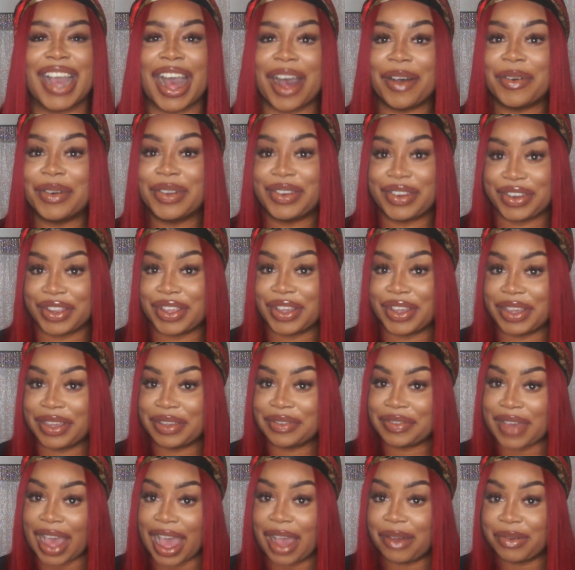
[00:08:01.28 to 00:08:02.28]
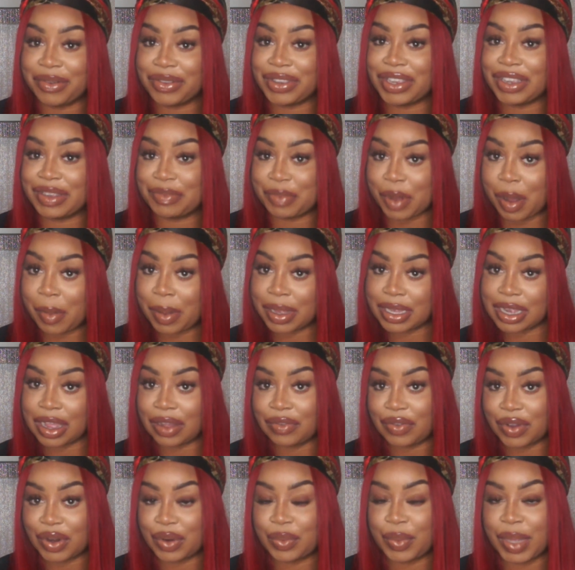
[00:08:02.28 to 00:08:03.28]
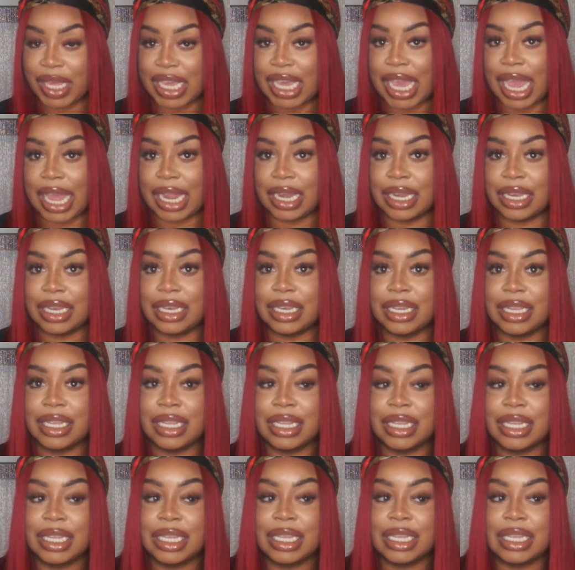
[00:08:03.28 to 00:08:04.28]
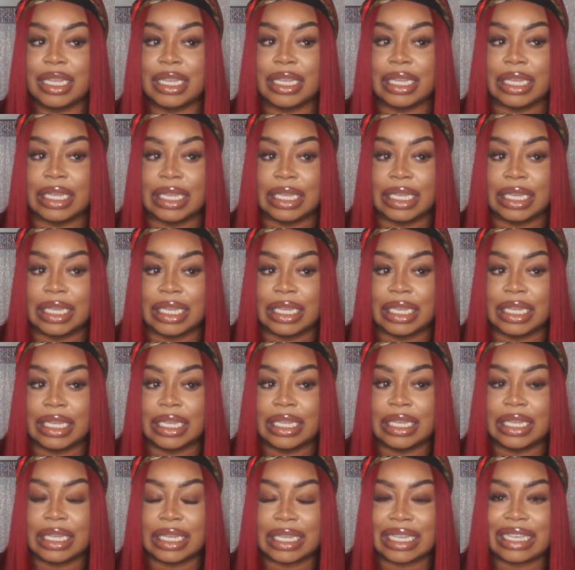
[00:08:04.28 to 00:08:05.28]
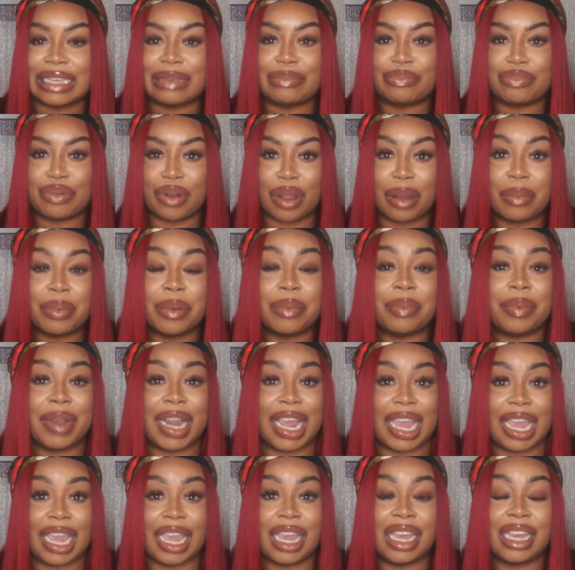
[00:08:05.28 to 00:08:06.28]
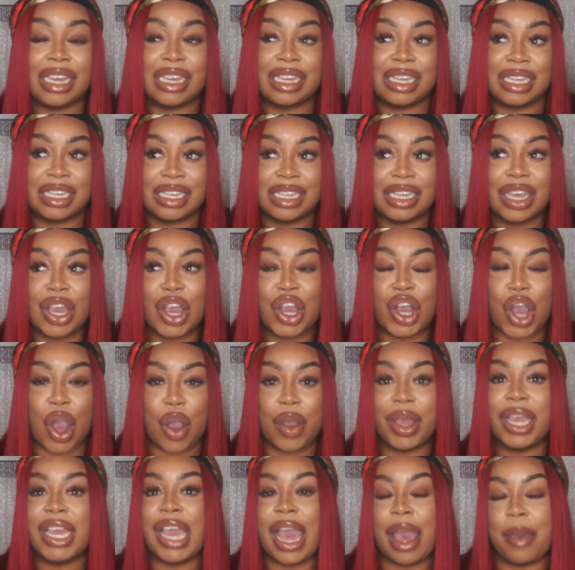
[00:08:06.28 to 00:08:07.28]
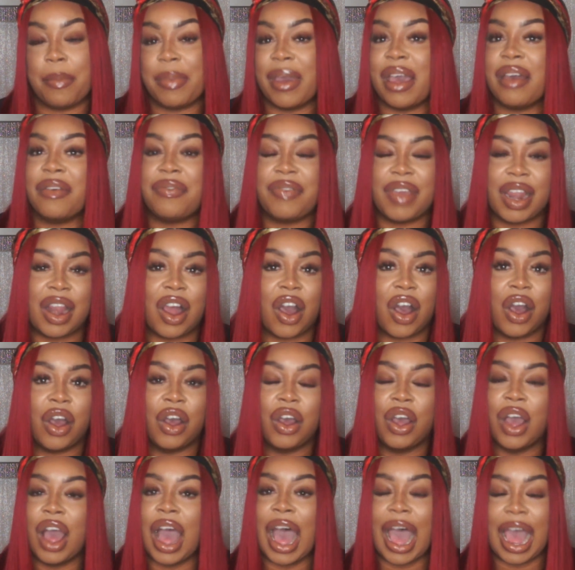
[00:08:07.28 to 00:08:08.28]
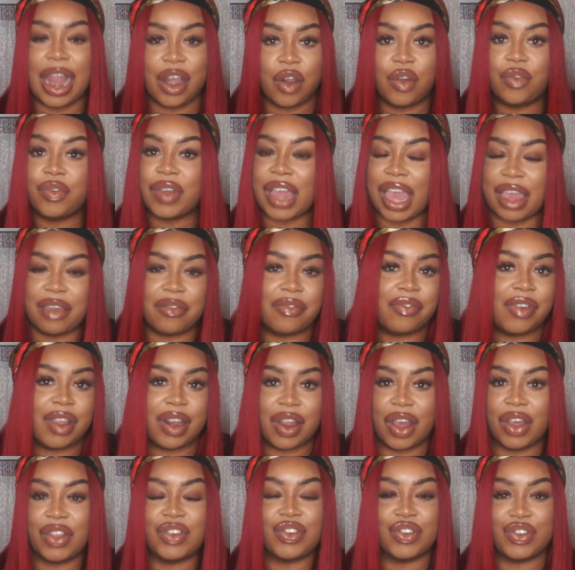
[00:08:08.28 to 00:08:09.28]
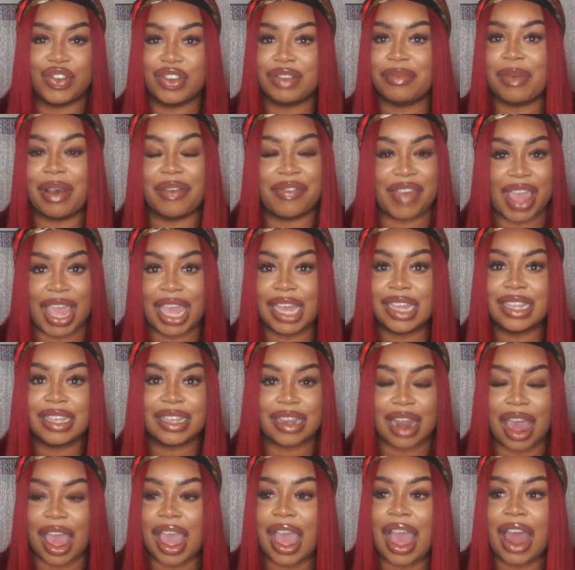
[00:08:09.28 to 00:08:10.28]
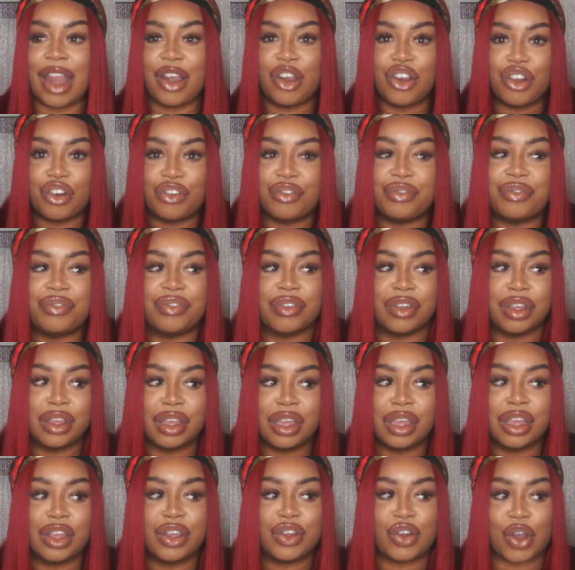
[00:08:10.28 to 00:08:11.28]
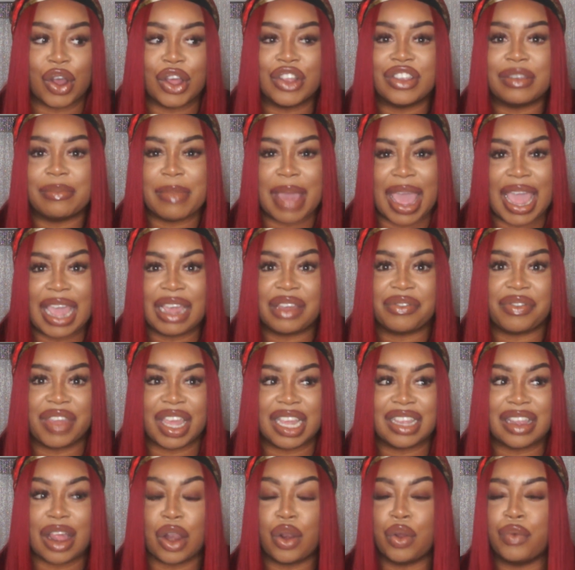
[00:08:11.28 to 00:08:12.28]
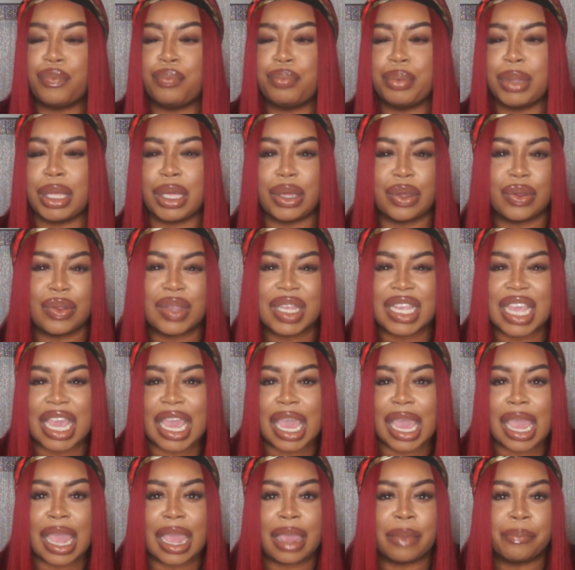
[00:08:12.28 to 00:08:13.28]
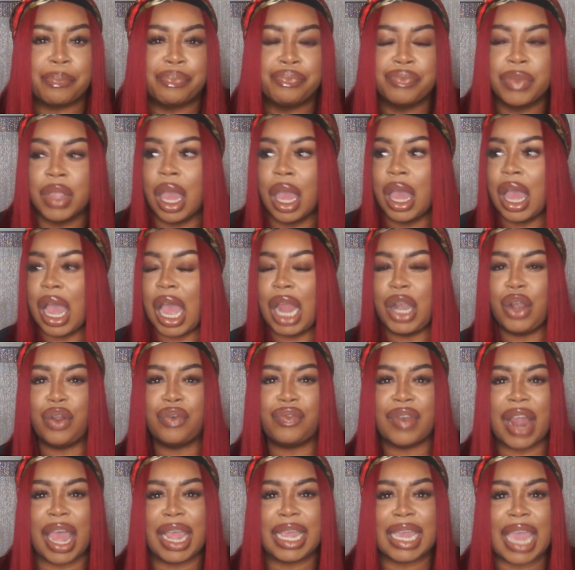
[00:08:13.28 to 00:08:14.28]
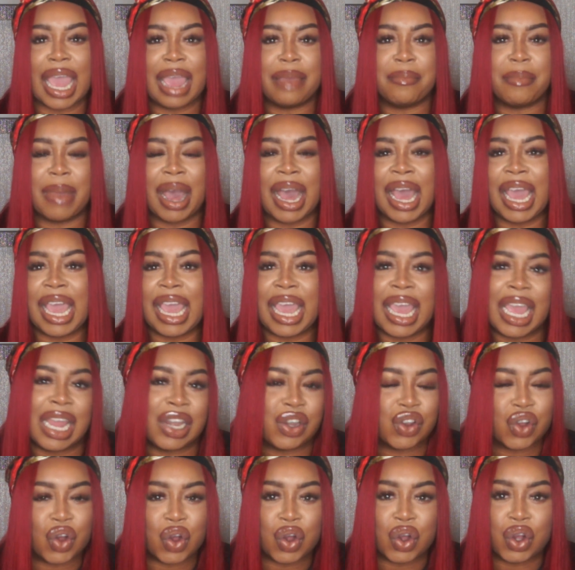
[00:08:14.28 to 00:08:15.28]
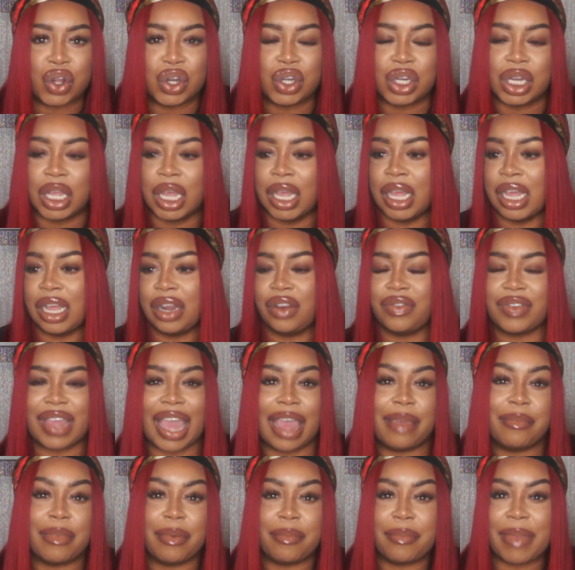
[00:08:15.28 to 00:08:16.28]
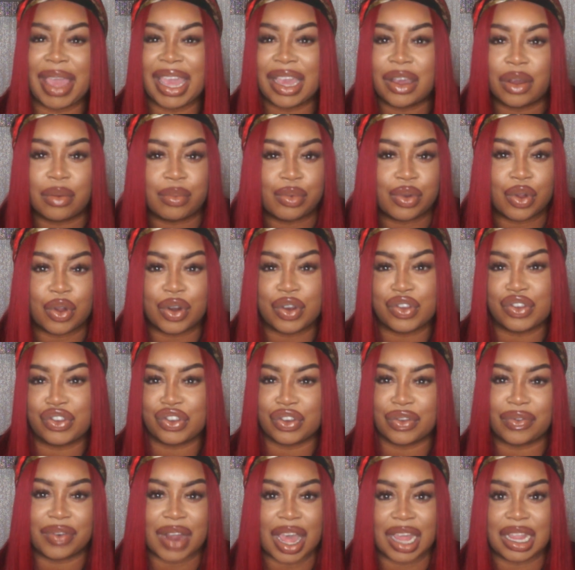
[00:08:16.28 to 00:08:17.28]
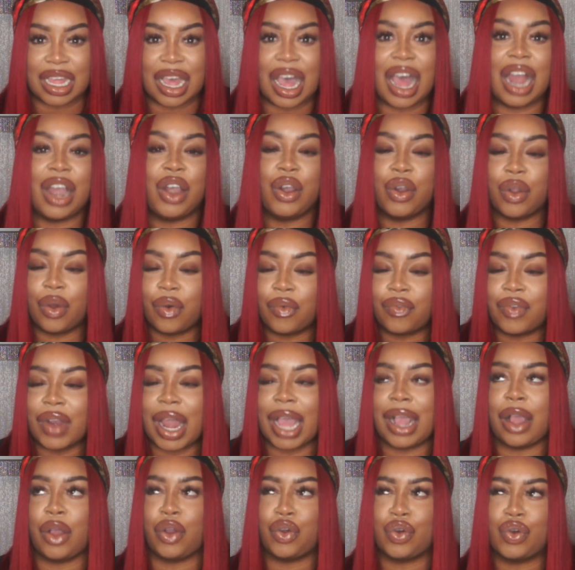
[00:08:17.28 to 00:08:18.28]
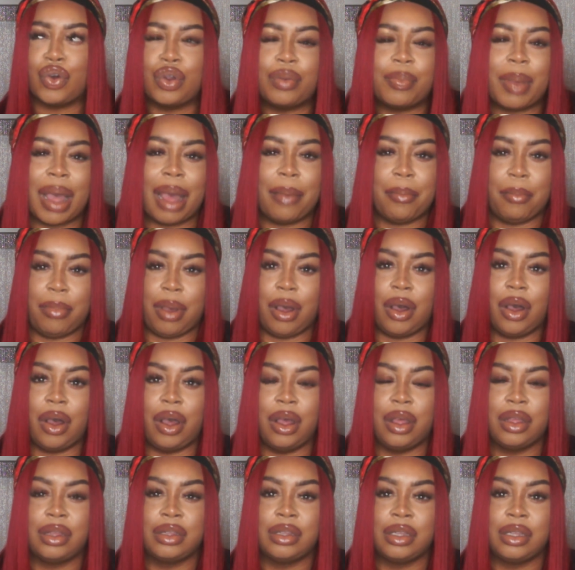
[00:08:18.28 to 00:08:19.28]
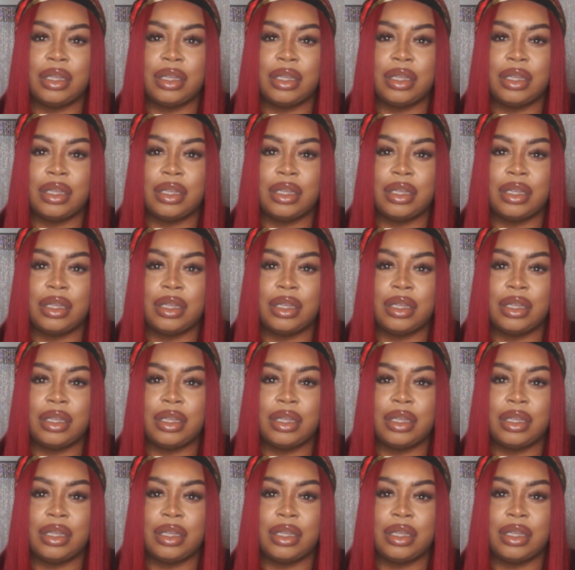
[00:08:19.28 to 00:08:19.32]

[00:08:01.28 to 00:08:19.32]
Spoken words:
I would do if I was to spoil myself on a weekend is probably go and get a bit of filler. I love getting filler done to my face. Like, I love cosmetic things. I love beauty. I love like getting my hair done. I love getting my makeup done and stuff like that. I love like a good pamper.